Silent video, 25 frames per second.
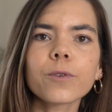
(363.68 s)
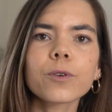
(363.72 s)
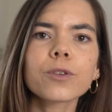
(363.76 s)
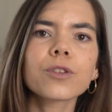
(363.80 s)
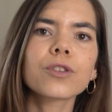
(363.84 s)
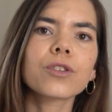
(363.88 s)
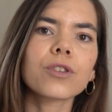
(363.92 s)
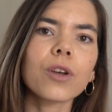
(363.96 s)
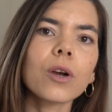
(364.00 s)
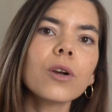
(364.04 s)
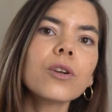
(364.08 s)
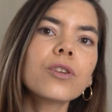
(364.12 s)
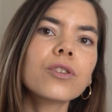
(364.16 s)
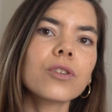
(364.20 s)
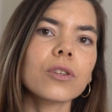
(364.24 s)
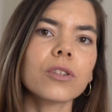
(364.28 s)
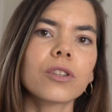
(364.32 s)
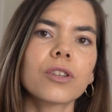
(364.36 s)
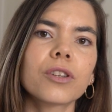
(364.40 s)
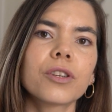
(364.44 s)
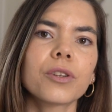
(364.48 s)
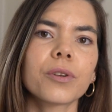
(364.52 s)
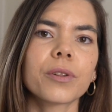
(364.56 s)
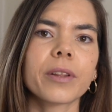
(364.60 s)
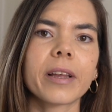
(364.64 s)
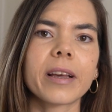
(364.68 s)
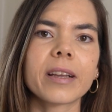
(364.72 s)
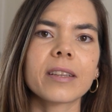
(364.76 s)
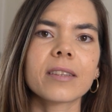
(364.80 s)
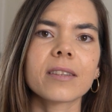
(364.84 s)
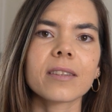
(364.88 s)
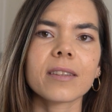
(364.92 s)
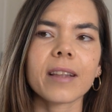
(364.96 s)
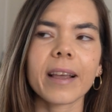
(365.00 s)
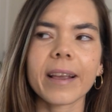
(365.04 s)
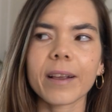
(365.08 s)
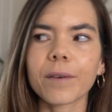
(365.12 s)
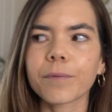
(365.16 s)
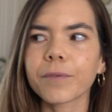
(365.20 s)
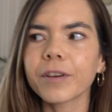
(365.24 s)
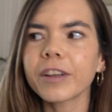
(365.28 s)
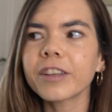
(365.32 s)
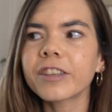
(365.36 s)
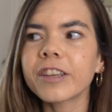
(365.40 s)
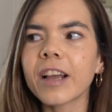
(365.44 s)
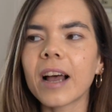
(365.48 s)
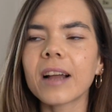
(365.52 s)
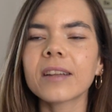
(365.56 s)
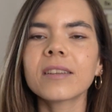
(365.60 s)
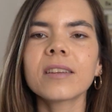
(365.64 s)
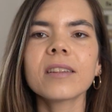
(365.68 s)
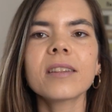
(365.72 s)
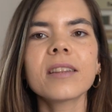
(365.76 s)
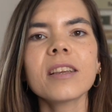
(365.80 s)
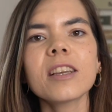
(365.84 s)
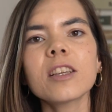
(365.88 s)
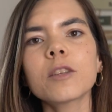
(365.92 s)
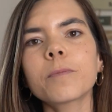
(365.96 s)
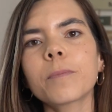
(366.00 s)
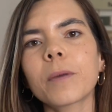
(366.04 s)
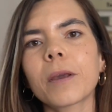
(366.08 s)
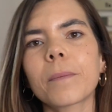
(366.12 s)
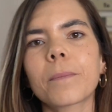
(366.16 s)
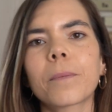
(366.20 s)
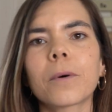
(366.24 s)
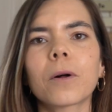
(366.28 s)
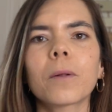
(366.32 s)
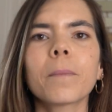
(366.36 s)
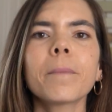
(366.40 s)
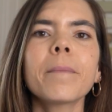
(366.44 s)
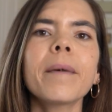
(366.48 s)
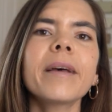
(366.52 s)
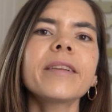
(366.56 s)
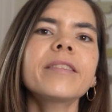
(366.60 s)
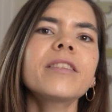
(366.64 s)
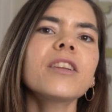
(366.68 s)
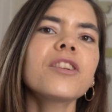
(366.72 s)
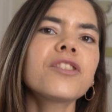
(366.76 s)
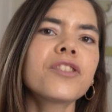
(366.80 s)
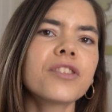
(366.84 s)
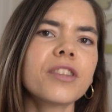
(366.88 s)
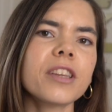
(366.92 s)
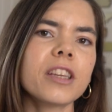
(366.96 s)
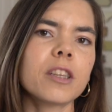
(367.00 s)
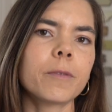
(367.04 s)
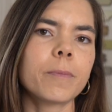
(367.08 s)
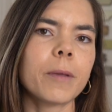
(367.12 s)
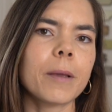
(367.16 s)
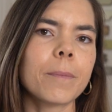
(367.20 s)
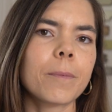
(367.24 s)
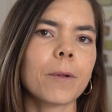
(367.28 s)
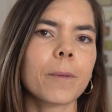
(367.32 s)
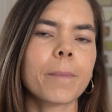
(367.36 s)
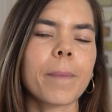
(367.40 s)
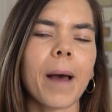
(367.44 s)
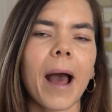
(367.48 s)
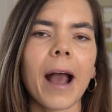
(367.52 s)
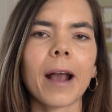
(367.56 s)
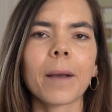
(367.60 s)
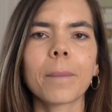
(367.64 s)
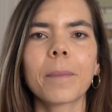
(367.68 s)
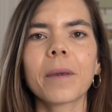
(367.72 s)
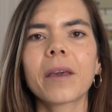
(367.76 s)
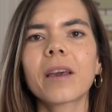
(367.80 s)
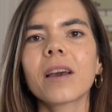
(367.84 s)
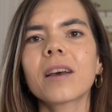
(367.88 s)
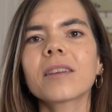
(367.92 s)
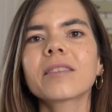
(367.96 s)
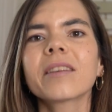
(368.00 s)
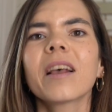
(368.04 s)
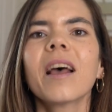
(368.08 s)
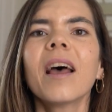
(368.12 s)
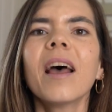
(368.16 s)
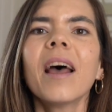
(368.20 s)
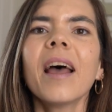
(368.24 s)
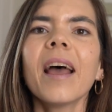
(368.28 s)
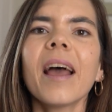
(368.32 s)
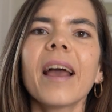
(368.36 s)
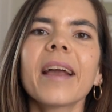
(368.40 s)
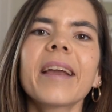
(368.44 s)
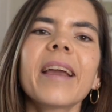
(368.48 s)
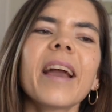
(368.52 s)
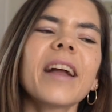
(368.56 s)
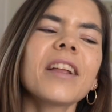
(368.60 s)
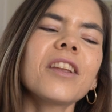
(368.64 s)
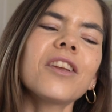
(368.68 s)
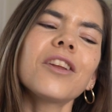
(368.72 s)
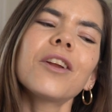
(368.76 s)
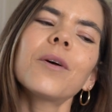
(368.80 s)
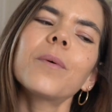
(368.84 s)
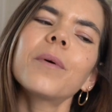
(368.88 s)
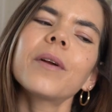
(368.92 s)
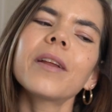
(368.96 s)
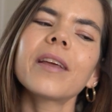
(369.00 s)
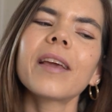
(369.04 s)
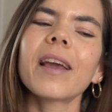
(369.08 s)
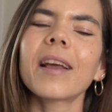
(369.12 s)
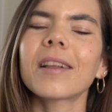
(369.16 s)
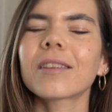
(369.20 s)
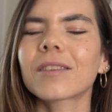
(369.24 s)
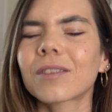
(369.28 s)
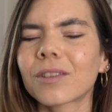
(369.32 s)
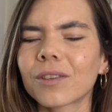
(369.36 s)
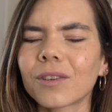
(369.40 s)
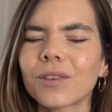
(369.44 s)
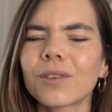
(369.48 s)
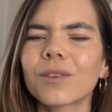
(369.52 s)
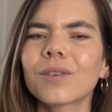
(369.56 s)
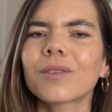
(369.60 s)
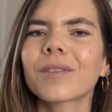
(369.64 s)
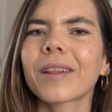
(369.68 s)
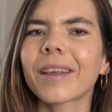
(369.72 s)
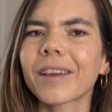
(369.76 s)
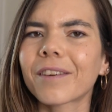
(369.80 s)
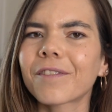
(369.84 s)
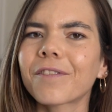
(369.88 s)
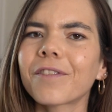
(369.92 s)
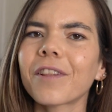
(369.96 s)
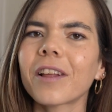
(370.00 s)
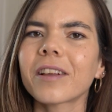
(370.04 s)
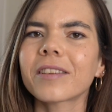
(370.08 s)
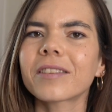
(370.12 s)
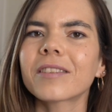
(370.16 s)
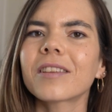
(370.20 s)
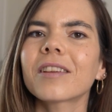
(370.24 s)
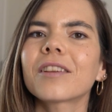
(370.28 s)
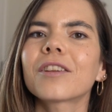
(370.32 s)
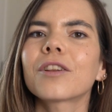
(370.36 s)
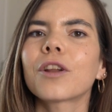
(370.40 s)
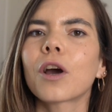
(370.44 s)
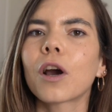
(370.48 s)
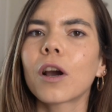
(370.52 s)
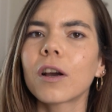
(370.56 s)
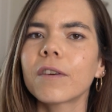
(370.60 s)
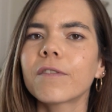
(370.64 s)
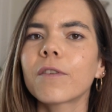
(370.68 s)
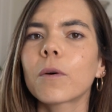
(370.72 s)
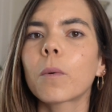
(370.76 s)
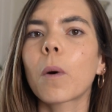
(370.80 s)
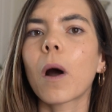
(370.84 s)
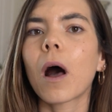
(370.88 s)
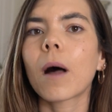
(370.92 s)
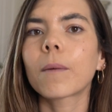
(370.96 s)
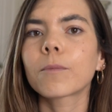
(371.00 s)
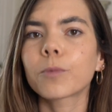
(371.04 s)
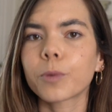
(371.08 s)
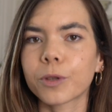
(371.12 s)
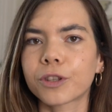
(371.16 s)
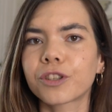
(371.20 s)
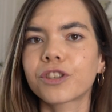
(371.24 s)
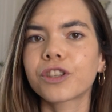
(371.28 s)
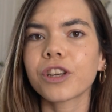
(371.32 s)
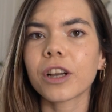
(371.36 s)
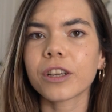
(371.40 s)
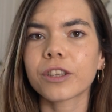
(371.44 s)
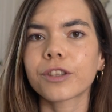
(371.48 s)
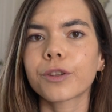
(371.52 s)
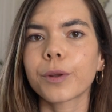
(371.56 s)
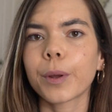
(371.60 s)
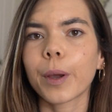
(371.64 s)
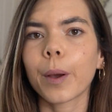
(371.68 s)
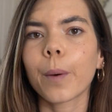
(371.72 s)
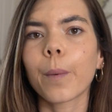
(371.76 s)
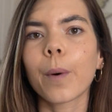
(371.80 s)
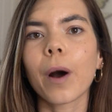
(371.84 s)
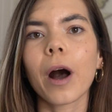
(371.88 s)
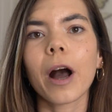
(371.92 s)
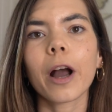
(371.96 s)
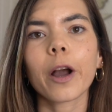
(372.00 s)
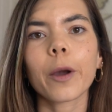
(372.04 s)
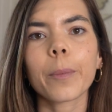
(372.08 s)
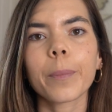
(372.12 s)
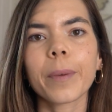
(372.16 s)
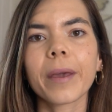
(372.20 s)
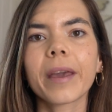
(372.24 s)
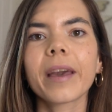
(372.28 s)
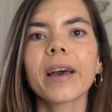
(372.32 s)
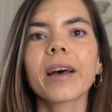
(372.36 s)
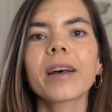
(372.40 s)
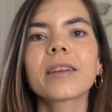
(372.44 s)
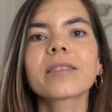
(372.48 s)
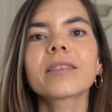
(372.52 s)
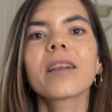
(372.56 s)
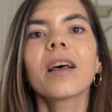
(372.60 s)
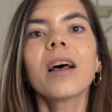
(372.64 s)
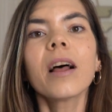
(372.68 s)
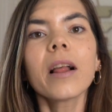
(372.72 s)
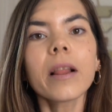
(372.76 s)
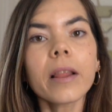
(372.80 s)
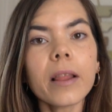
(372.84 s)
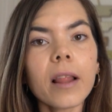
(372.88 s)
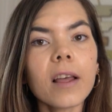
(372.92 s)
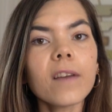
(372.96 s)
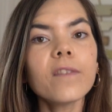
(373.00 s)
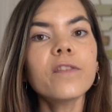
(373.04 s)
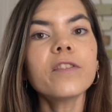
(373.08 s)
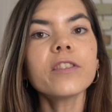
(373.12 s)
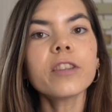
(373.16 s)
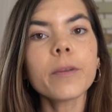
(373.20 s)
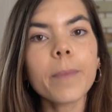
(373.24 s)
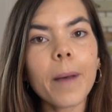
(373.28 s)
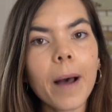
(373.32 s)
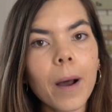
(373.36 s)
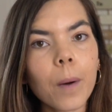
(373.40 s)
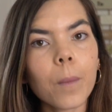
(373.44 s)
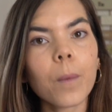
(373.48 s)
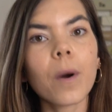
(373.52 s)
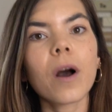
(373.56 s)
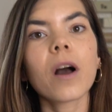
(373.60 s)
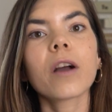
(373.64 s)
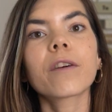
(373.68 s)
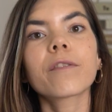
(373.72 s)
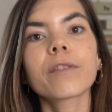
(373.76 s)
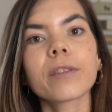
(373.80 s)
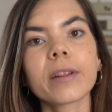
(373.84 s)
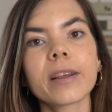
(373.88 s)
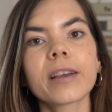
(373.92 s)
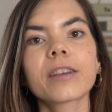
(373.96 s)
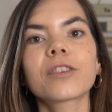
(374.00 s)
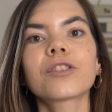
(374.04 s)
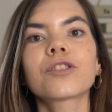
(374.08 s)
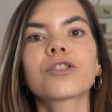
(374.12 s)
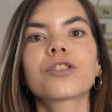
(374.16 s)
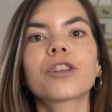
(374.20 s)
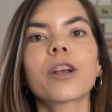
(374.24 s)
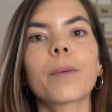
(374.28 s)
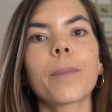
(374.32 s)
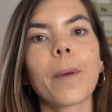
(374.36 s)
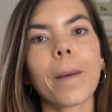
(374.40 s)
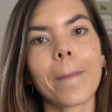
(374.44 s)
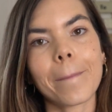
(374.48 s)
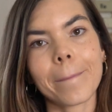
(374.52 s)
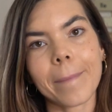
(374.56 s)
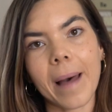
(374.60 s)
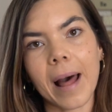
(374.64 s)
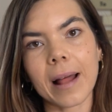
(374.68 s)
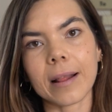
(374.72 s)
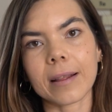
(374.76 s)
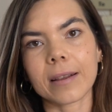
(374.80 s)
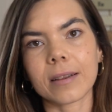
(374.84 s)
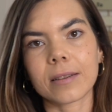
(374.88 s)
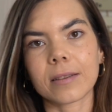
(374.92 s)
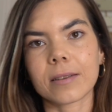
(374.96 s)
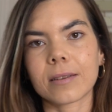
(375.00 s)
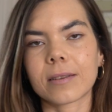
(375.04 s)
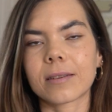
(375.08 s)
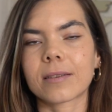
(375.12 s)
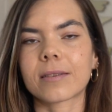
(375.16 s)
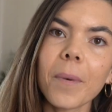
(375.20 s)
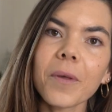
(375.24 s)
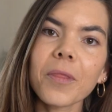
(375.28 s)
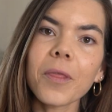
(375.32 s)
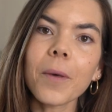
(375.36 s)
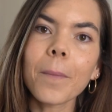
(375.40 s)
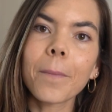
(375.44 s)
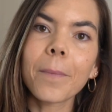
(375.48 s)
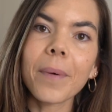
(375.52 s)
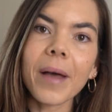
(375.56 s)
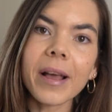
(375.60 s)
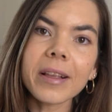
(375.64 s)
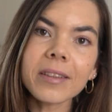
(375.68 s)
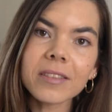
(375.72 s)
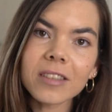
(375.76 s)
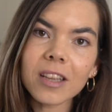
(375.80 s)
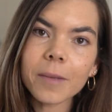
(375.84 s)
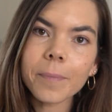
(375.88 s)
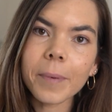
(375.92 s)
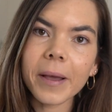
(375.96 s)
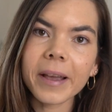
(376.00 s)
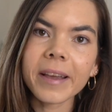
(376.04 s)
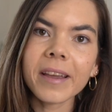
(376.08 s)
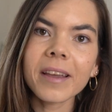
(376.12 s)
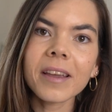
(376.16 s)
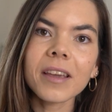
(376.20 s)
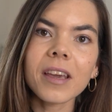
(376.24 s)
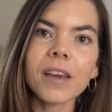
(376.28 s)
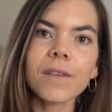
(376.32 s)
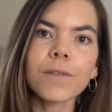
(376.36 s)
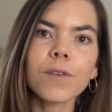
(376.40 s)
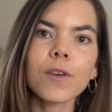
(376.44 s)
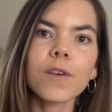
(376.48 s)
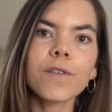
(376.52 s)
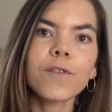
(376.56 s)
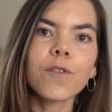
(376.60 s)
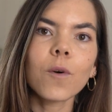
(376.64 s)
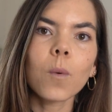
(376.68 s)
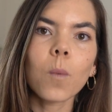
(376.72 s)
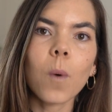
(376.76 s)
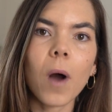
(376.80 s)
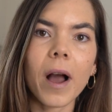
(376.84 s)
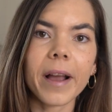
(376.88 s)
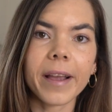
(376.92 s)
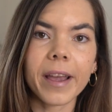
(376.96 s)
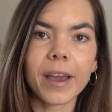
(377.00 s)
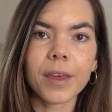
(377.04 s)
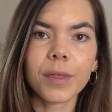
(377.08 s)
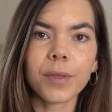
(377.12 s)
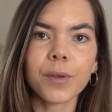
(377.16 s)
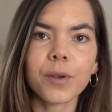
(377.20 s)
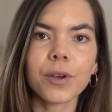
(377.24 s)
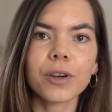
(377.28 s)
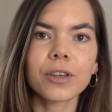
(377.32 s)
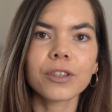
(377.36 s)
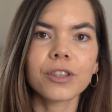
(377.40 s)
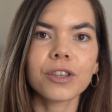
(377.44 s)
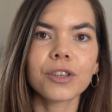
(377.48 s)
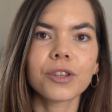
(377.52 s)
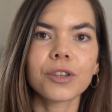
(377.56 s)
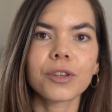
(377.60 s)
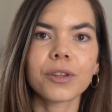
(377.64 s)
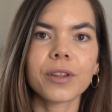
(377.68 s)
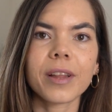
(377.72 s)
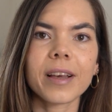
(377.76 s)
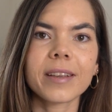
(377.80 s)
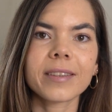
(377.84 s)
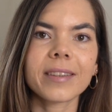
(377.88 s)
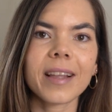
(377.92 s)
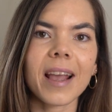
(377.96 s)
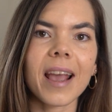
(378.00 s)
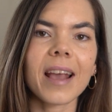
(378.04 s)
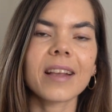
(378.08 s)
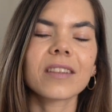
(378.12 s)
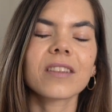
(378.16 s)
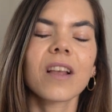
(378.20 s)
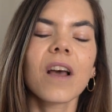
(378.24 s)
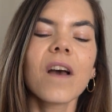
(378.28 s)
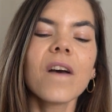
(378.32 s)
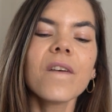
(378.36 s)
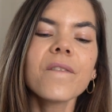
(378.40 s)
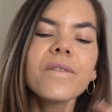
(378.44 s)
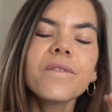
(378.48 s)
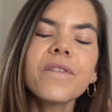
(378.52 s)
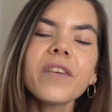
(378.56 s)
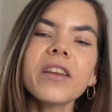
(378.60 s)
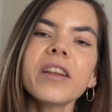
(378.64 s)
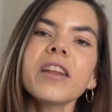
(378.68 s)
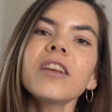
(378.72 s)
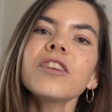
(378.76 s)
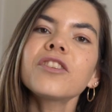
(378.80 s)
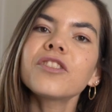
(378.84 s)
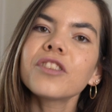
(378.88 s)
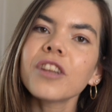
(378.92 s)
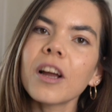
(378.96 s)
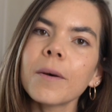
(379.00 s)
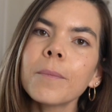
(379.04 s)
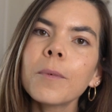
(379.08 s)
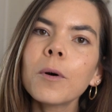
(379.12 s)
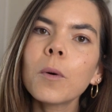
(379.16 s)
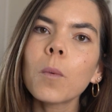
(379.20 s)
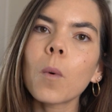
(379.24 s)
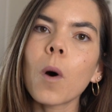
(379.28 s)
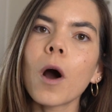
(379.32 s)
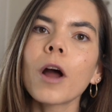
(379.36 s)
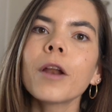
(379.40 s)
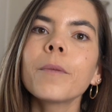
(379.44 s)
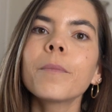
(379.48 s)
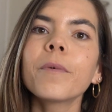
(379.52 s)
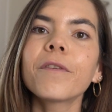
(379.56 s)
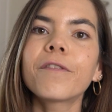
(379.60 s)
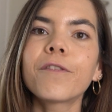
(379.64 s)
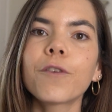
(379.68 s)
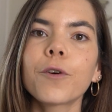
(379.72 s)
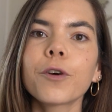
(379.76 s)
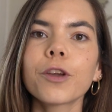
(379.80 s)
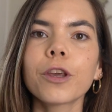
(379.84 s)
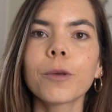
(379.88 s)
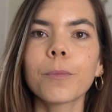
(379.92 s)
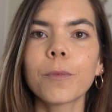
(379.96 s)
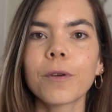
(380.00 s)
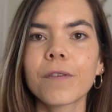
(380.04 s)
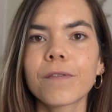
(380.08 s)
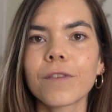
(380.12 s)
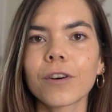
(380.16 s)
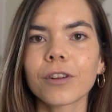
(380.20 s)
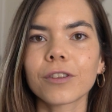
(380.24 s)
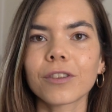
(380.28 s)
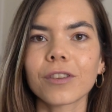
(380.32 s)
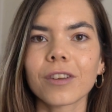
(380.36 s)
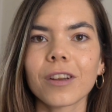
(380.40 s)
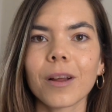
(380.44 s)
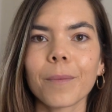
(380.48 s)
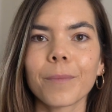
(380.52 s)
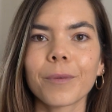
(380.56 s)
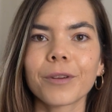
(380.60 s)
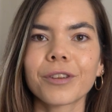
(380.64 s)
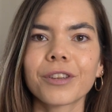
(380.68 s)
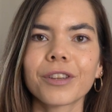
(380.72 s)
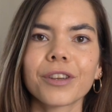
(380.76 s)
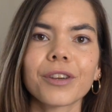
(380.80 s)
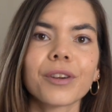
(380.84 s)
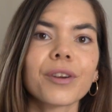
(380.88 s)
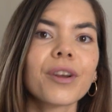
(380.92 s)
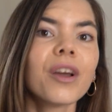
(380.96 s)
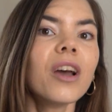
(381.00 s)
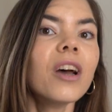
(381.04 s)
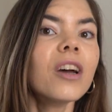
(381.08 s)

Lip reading: for social to-do lists, like reach out to these people, message these people back, because again, you don't want to get too flustered and overwhelmed with just doing work, because life is about work relationship balance. But the best tip I can give you for working through your to-do list is finish number 1 before you move on to number 2.